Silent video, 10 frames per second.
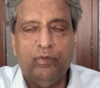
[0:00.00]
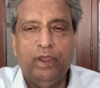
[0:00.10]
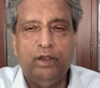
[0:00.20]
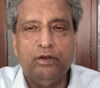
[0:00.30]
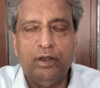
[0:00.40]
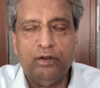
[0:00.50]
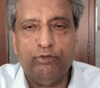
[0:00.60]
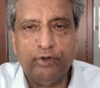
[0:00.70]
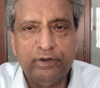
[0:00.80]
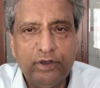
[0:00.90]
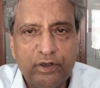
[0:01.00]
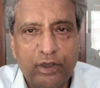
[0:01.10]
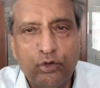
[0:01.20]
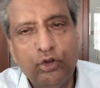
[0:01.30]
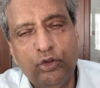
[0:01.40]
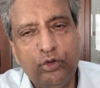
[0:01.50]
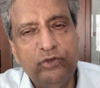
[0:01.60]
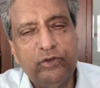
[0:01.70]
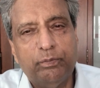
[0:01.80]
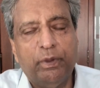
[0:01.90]
In further good
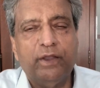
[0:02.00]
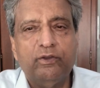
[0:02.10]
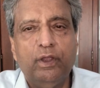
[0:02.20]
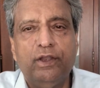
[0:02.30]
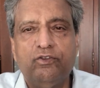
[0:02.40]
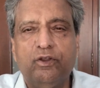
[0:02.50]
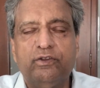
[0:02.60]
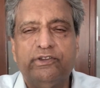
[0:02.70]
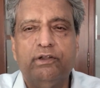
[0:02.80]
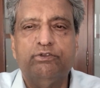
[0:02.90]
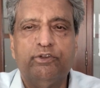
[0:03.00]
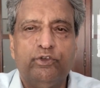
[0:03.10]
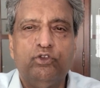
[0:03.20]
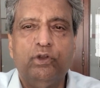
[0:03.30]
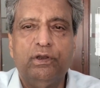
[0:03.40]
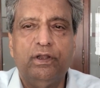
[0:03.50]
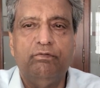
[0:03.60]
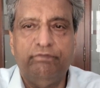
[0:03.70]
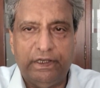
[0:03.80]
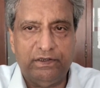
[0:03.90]
news, Pakistan is now self-sufficient
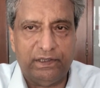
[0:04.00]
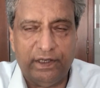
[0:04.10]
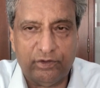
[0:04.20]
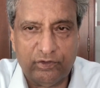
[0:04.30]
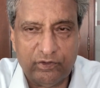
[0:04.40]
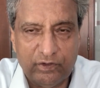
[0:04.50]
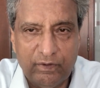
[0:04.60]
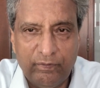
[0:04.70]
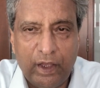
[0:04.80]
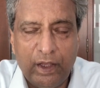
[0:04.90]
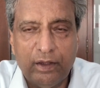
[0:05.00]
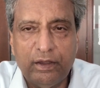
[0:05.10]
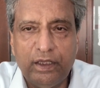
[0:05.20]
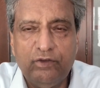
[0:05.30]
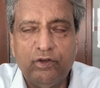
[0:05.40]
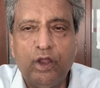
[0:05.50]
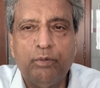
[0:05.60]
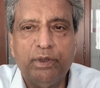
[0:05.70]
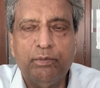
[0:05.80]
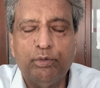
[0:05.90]
in ventilators. These are
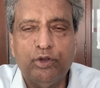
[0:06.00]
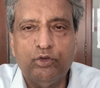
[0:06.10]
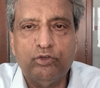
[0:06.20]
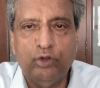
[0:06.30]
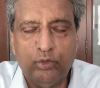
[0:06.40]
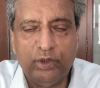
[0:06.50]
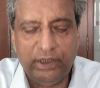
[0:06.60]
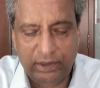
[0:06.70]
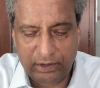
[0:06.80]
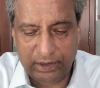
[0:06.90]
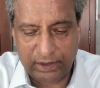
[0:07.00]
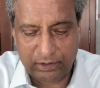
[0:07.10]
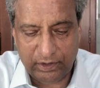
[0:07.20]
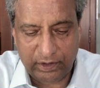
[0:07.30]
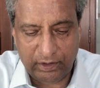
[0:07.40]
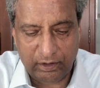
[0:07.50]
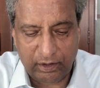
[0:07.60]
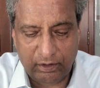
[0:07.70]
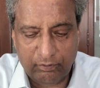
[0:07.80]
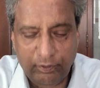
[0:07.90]
now being produced locally, and
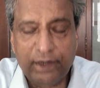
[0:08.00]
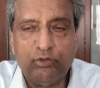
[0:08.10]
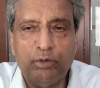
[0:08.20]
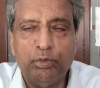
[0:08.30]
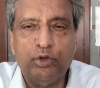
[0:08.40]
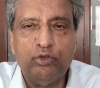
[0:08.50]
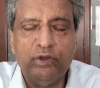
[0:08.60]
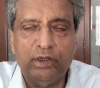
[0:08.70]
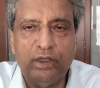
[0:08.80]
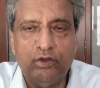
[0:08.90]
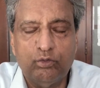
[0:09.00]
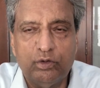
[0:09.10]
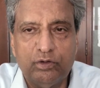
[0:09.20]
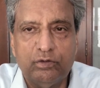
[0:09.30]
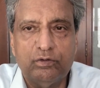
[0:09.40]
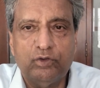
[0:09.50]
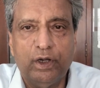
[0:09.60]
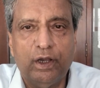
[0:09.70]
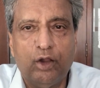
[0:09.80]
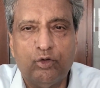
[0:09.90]
the factory producing these will
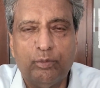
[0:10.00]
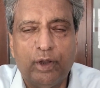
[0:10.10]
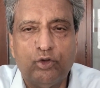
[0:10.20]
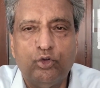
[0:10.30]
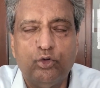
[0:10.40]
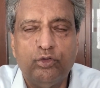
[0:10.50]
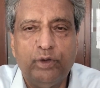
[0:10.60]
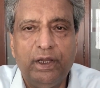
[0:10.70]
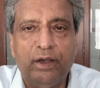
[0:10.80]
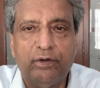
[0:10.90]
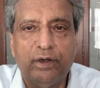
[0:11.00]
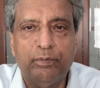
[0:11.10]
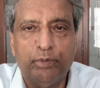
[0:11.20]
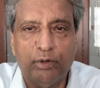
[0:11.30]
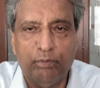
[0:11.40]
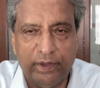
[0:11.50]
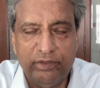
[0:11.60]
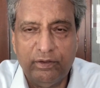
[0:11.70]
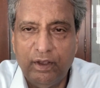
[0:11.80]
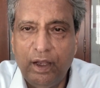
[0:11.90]
turn out about 200 to 300 per
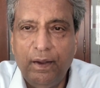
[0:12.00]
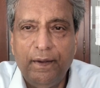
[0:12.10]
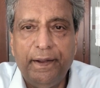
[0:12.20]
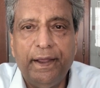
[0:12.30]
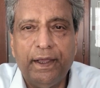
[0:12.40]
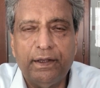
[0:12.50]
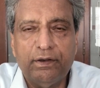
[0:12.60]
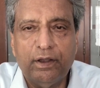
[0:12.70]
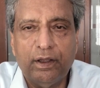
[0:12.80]
month, and